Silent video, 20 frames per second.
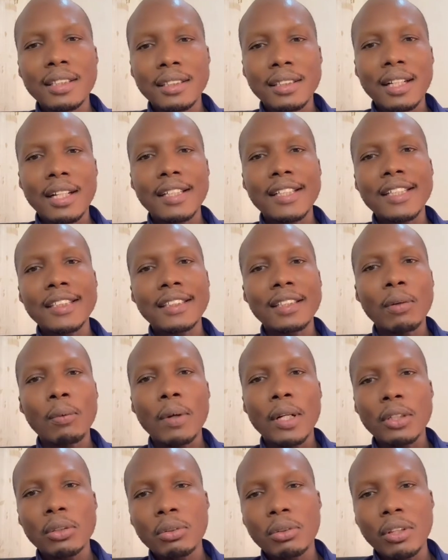the data,
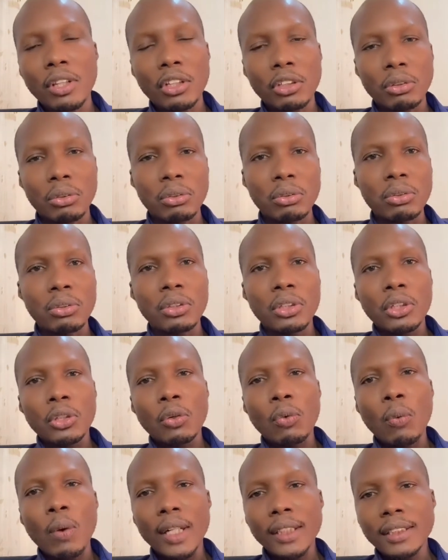what do they do?
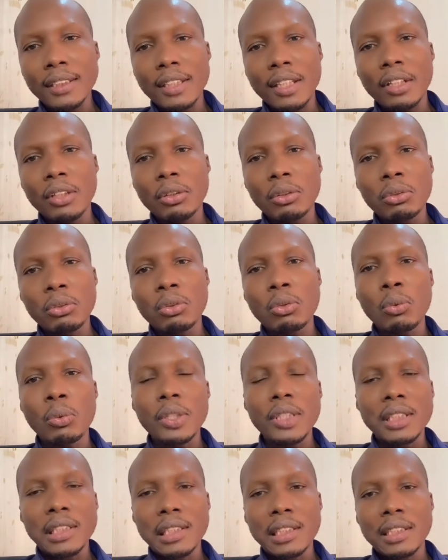What they do
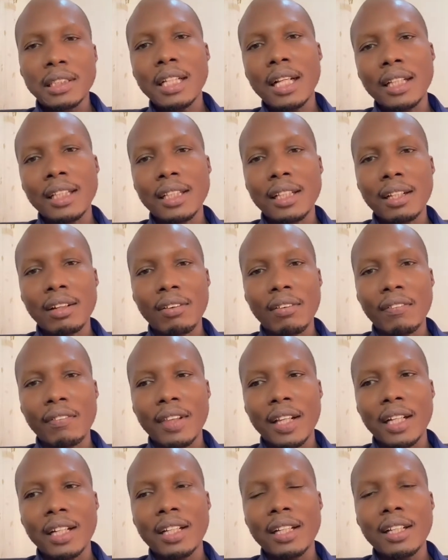we see it at the end of
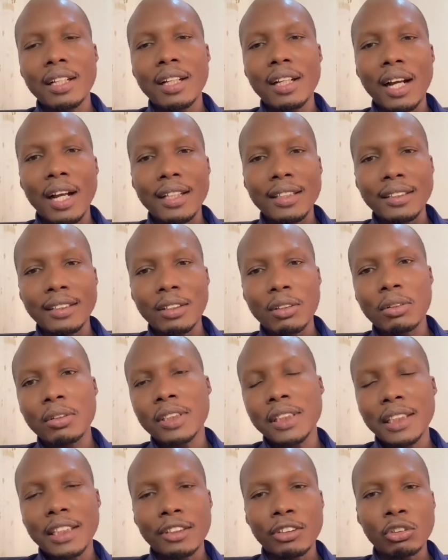the day as
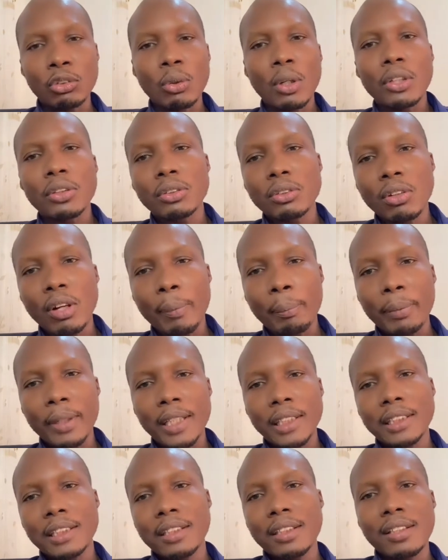logs that so and so
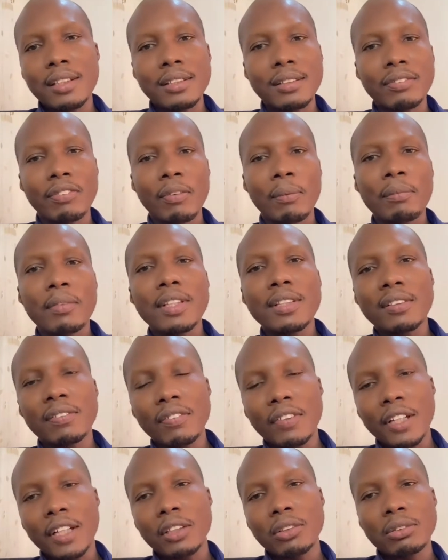updated this from this
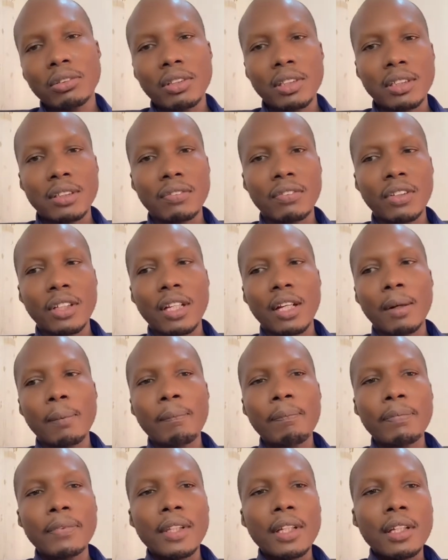figure to this figure.
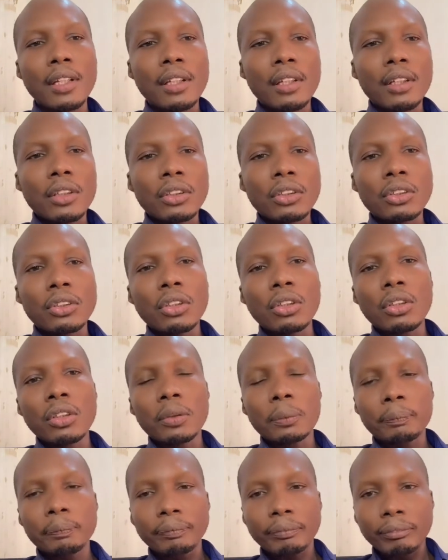
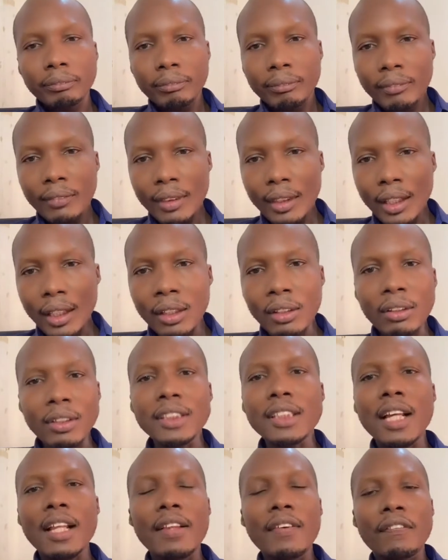So
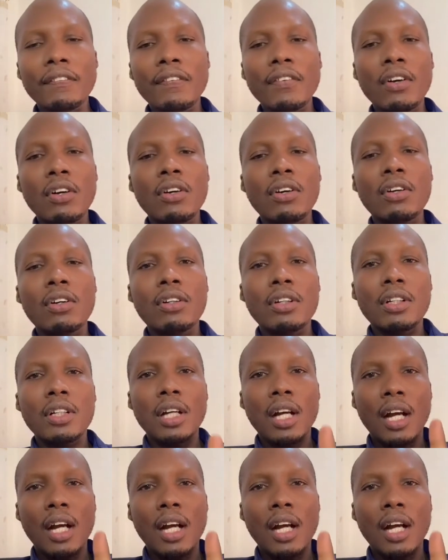those are the four